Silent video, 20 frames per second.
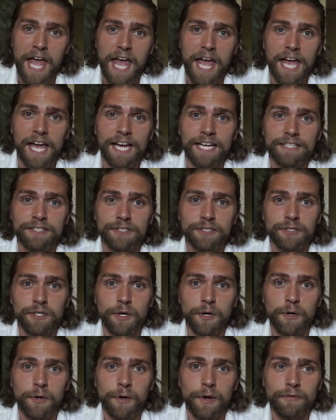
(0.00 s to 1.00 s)
And
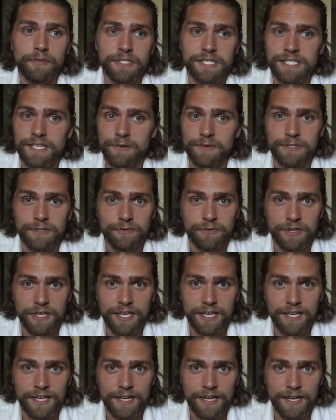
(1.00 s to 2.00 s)
so ever since I was a little
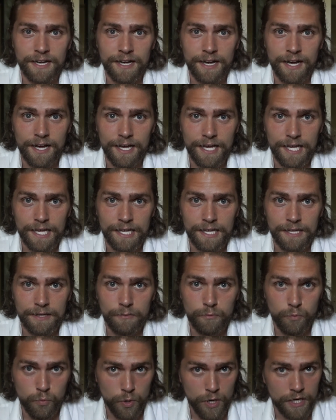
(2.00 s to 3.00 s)
kid,
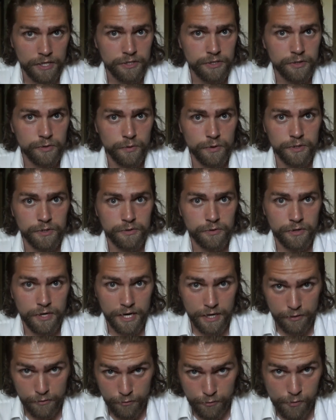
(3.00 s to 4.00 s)
I watched Toy Story.
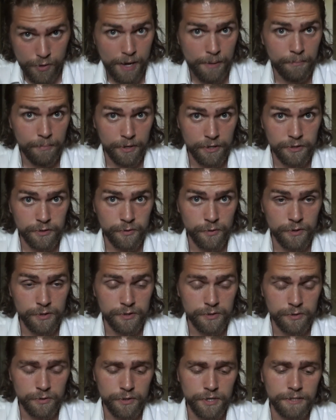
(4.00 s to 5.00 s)
I grew up on Toy
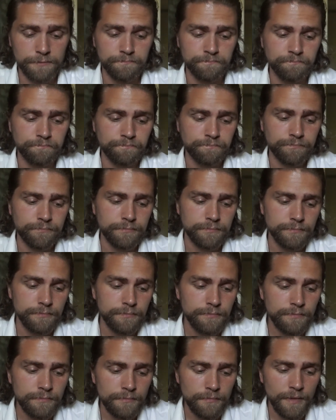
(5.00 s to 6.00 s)
Story.
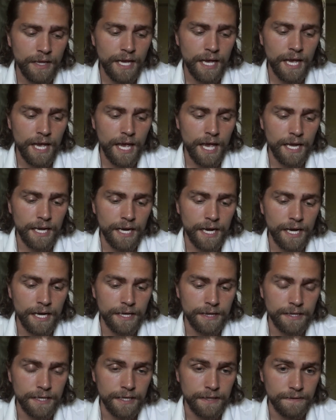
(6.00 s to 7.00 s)
And
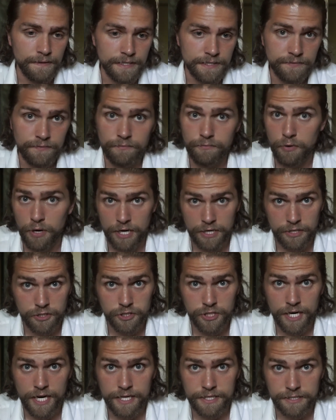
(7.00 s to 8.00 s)
I think this
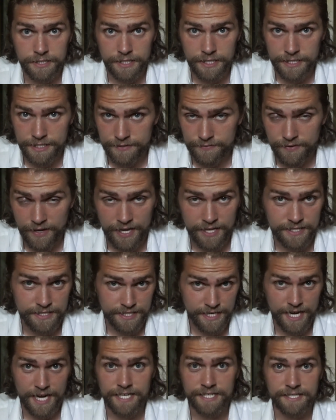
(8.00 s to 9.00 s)
franchise is
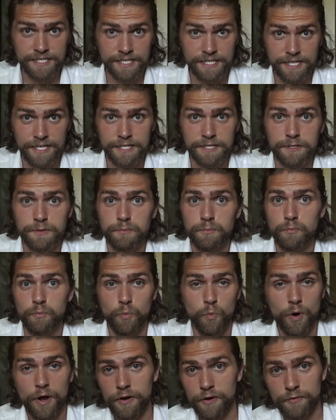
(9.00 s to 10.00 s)
fantastic. It's
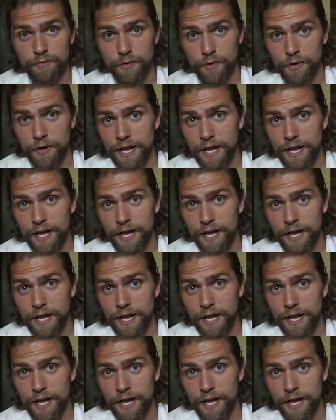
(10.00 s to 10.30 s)
wonderful.